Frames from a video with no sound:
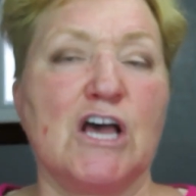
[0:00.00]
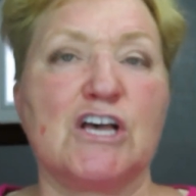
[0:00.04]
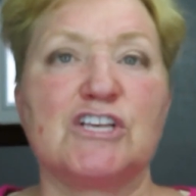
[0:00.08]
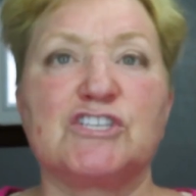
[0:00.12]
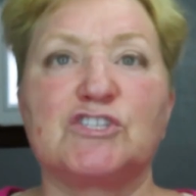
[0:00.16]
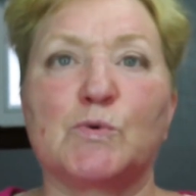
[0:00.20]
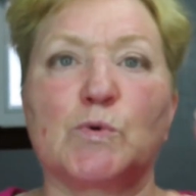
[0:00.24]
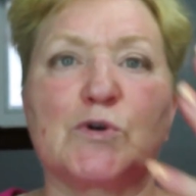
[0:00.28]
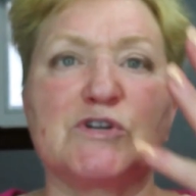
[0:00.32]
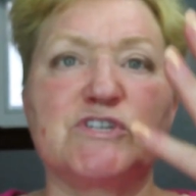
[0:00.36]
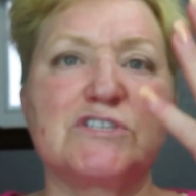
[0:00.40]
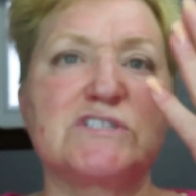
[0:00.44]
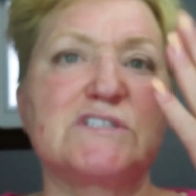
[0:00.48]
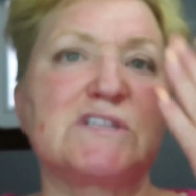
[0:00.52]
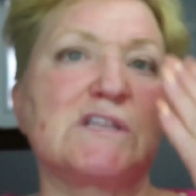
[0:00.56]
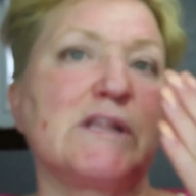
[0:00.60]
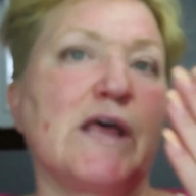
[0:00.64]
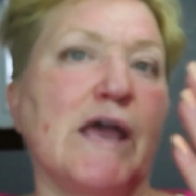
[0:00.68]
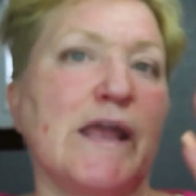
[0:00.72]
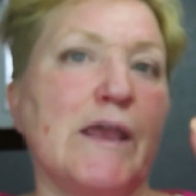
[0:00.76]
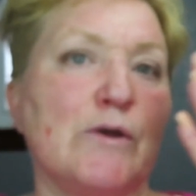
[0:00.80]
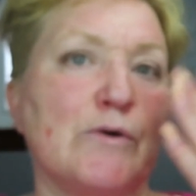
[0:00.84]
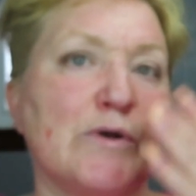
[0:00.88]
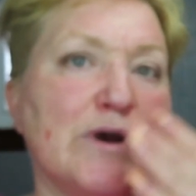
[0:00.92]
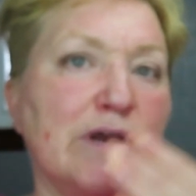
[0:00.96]
So we're just
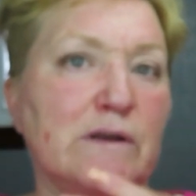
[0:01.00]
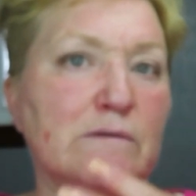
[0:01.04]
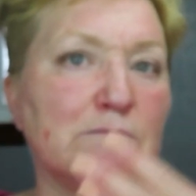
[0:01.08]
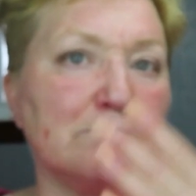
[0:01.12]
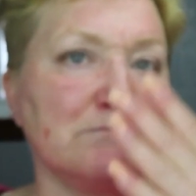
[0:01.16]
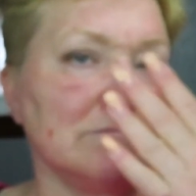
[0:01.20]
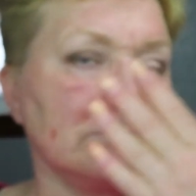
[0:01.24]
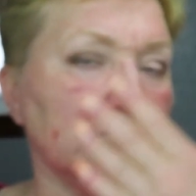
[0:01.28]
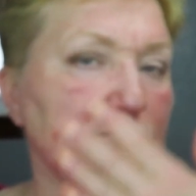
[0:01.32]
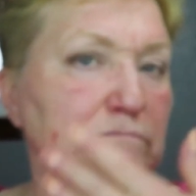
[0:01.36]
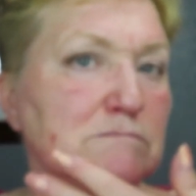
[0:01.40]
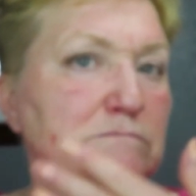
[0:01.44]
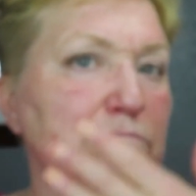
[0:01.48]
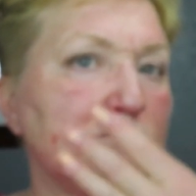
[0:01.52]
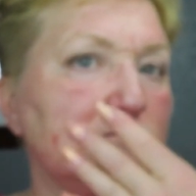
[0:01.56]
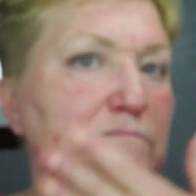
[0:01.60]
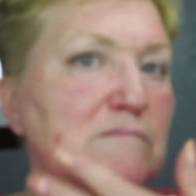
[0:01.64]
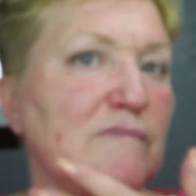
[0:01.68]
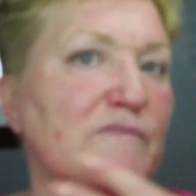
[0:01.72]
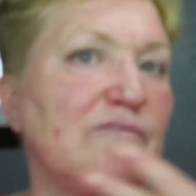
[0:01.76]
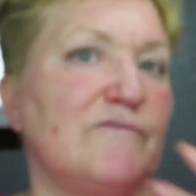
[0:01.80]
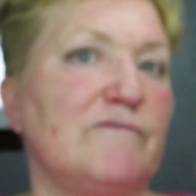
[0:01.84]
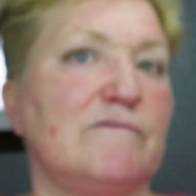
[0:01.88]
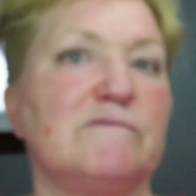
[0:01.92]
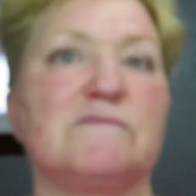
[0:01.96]
layering
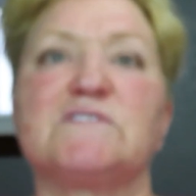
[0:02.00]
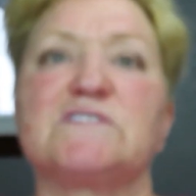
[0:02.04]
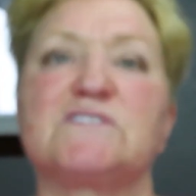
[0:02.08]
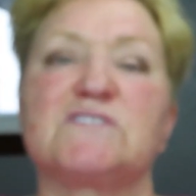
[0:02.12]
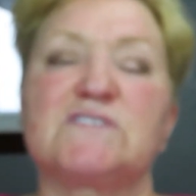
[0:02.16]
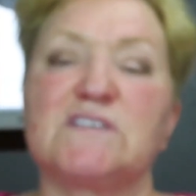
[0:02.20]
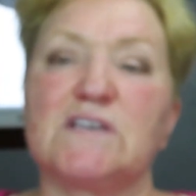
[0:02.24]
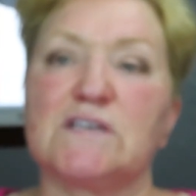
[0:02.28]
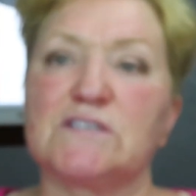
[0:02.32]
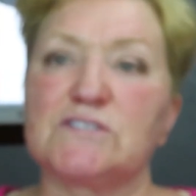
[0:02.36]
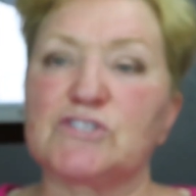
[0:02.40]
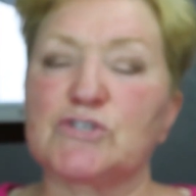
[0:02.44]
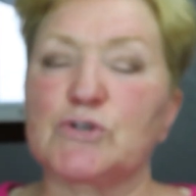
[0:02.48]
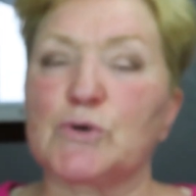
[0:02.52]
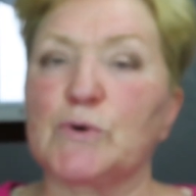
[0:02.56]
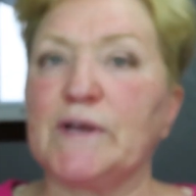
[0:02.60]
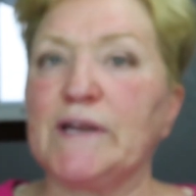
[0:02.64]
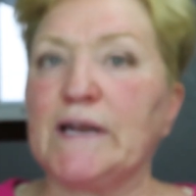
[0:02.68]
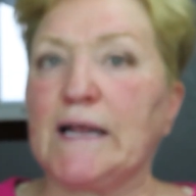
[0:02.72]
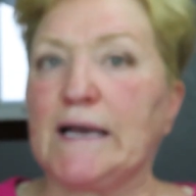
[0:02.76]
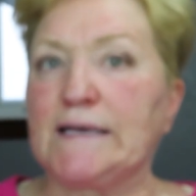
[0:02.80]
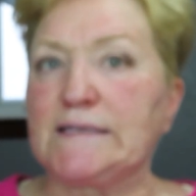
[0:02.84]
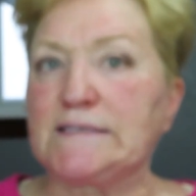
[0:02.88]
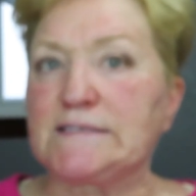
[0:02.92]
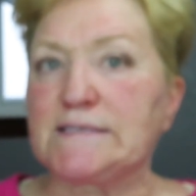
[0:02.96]

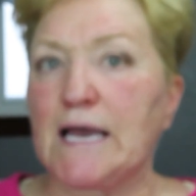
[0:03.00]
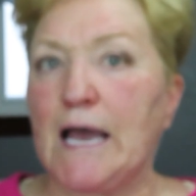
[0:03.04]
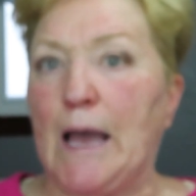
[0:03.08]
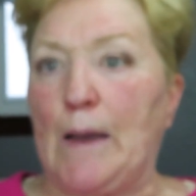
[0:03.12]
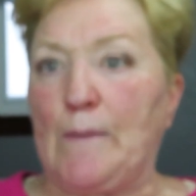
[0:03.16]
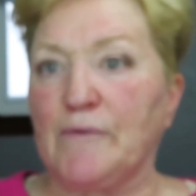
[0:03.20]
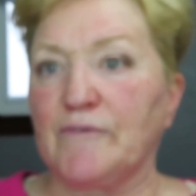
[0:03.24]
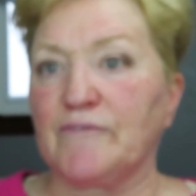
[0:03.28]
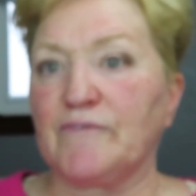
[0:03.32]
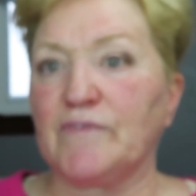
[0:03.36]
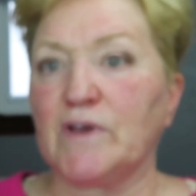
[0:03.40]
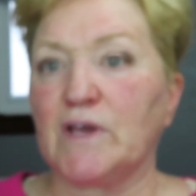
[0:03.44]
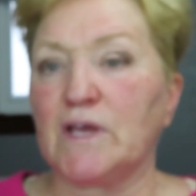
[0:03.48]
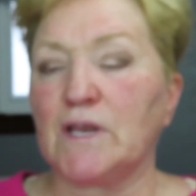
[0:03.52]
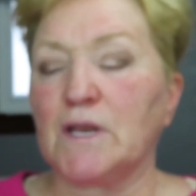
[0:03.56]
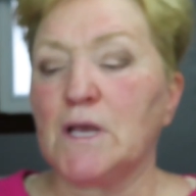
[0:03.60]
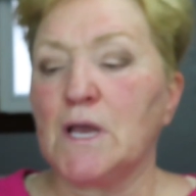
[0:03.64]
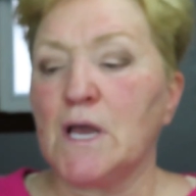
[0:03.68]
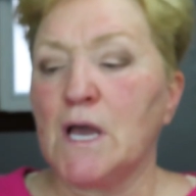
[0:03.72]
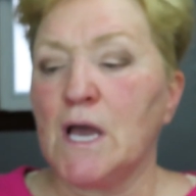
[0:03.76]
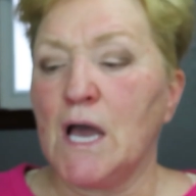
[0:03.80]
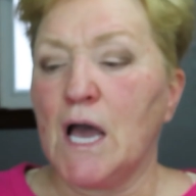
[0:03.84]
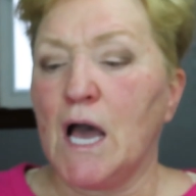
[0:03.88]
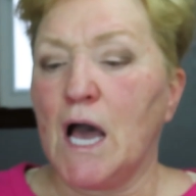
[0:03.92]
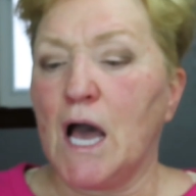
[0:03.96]
sunscreen on top of it,
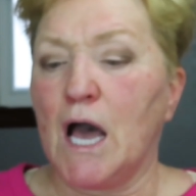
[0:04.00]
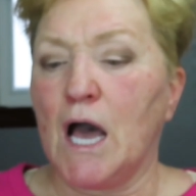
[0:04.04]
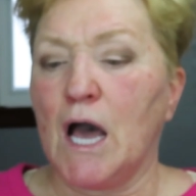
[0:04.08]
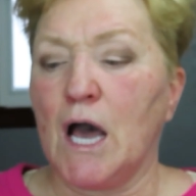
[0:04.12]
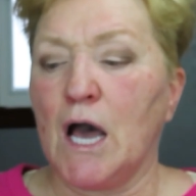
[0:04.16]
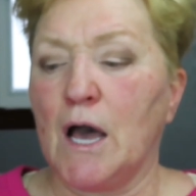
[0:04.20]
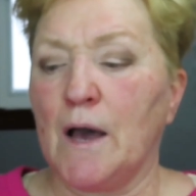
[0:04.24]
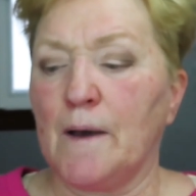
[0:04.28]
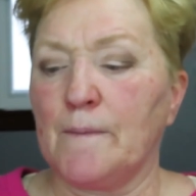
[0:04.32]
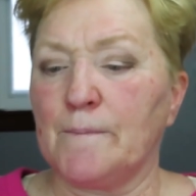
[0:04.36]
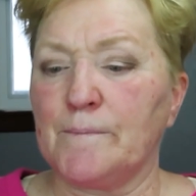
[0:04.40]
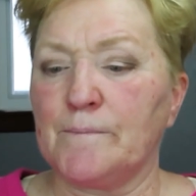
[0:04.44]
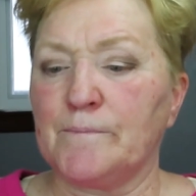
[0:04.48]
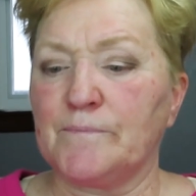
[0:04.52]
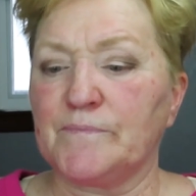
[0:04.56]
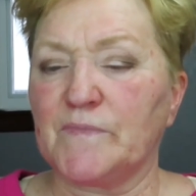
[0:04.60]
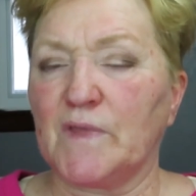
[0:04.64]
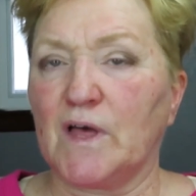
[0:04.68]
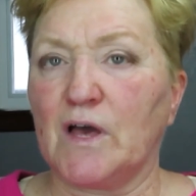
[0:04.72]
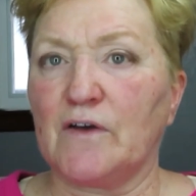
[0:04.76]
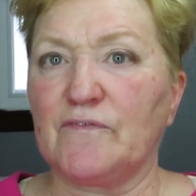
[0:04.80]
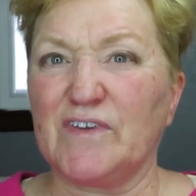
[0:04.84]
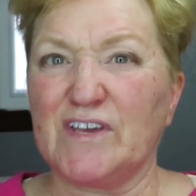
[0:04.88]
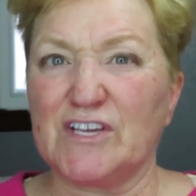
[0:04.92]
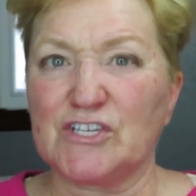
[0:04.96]

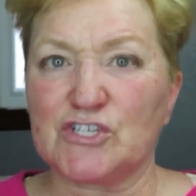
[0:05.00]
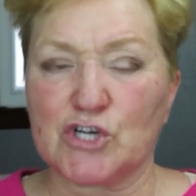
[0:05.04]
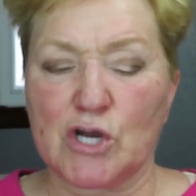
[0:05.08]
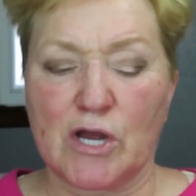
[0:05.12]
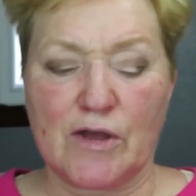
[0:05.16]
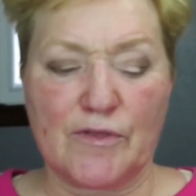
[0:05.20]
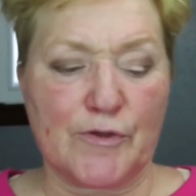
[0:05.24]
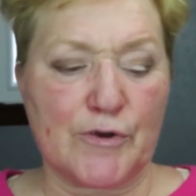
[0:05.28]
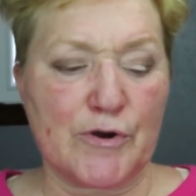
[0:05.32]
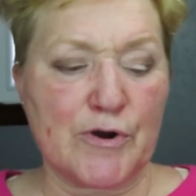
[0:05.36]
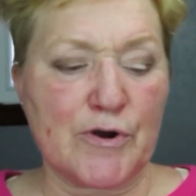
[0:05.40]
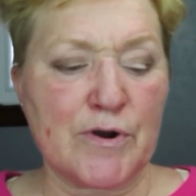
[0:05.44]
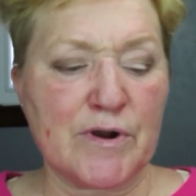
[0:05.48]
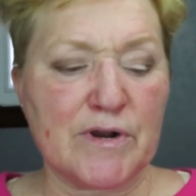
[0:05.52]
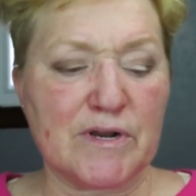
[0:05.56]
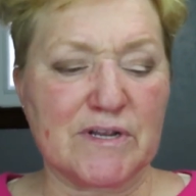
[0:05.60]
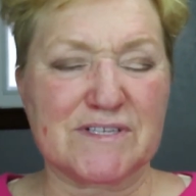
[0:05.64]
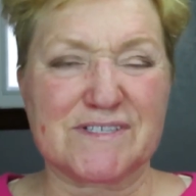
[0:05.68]
of each other.